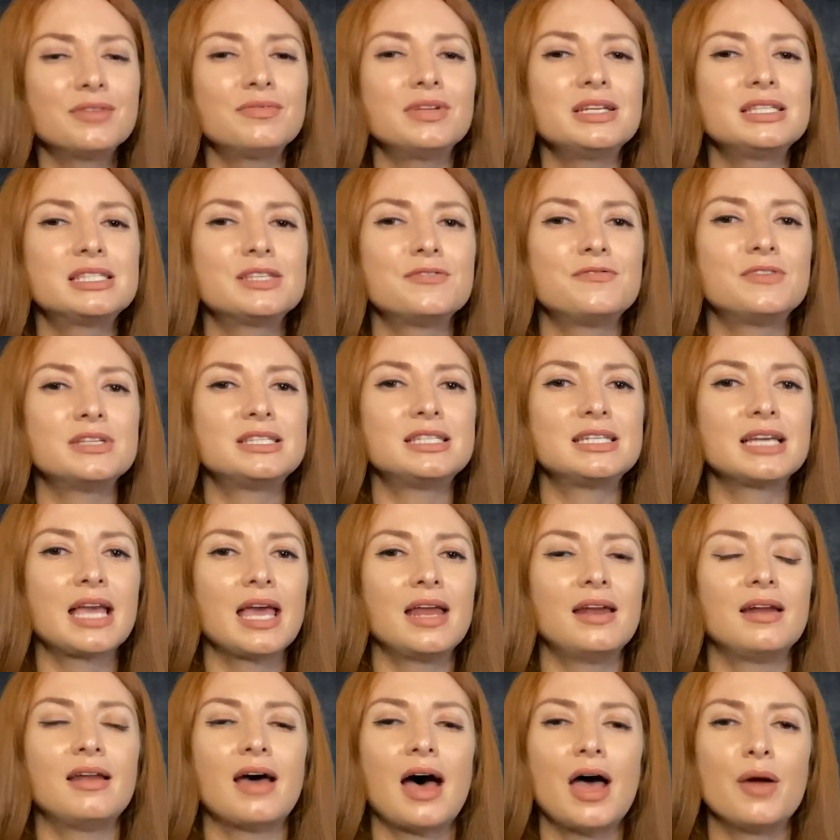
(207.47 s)
sophisticated
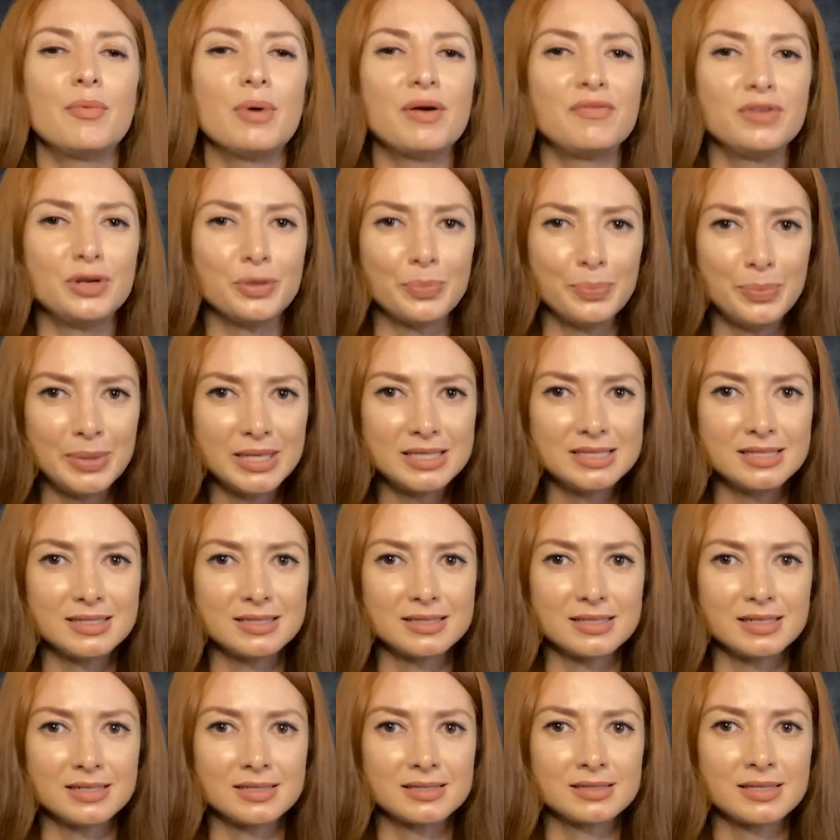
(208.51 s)
high-revenue
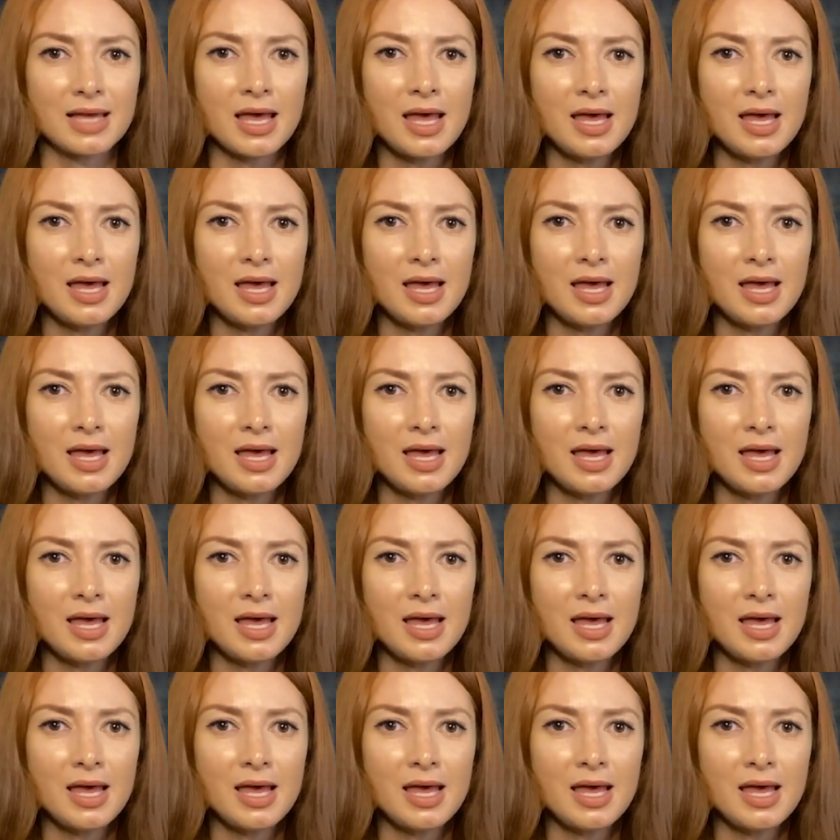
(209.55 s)
businesses,